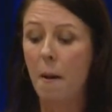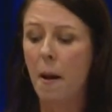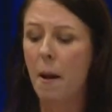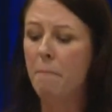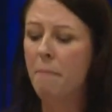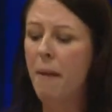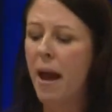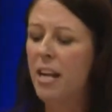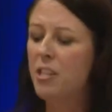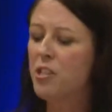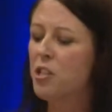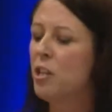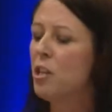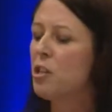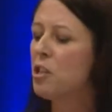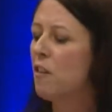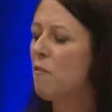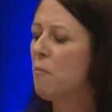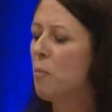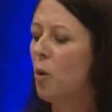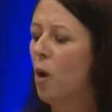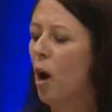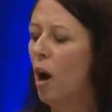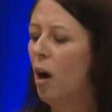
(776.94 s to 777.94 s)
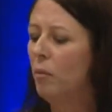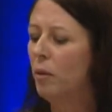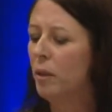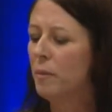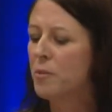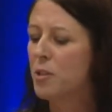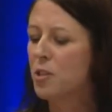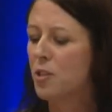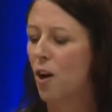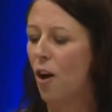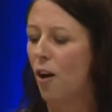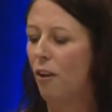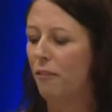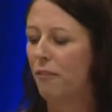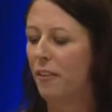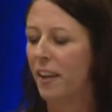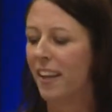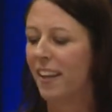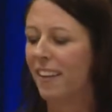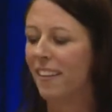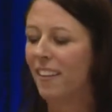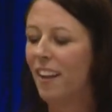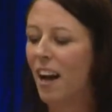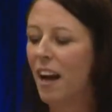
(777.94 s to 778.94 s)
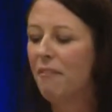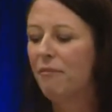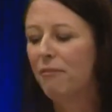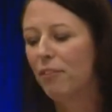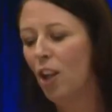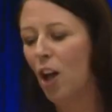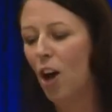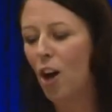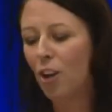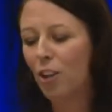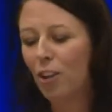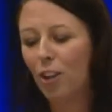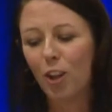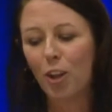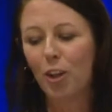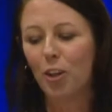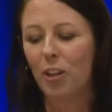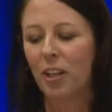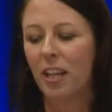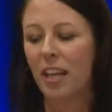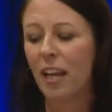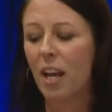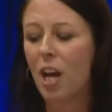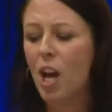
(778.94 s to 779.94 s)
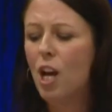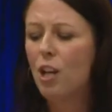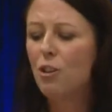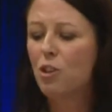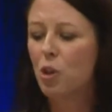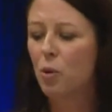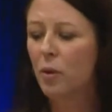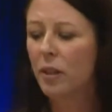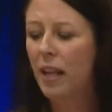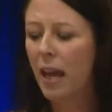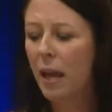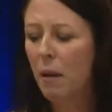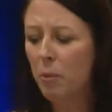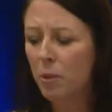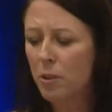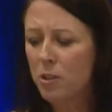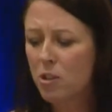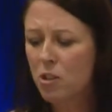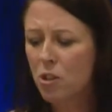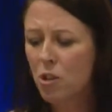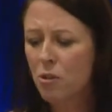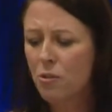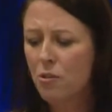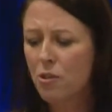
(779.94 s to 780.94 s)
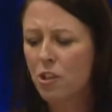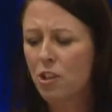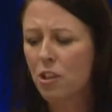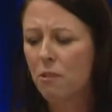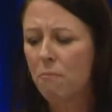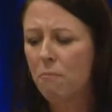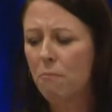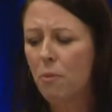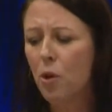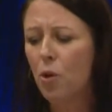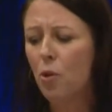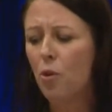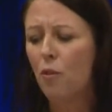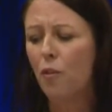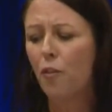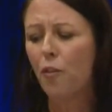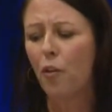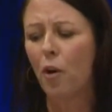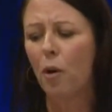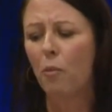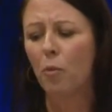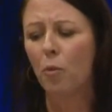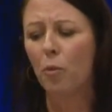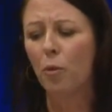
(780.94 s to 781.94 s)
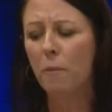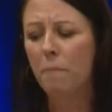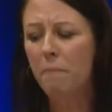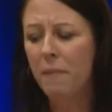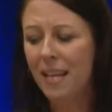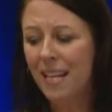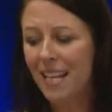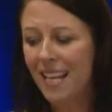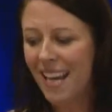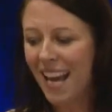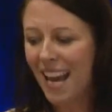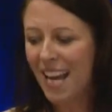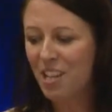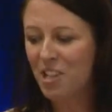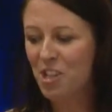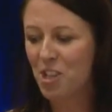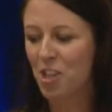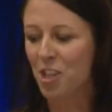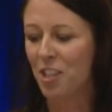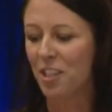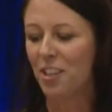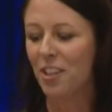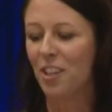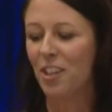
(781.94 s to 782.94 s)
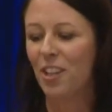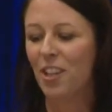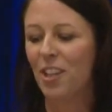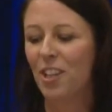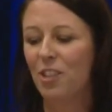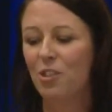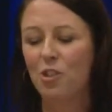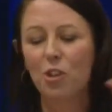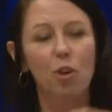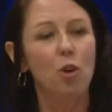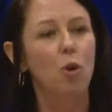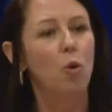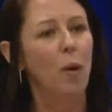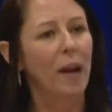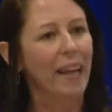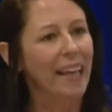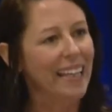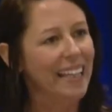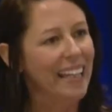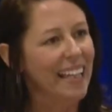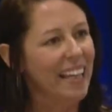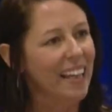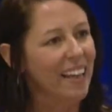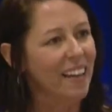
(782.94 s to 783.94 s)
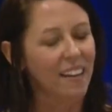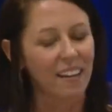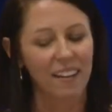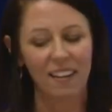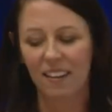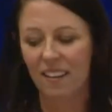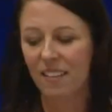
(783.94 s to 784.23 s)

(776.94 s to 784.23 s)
Imaginative problem solving and lifelong learning to enable students to move from remediation to quickening.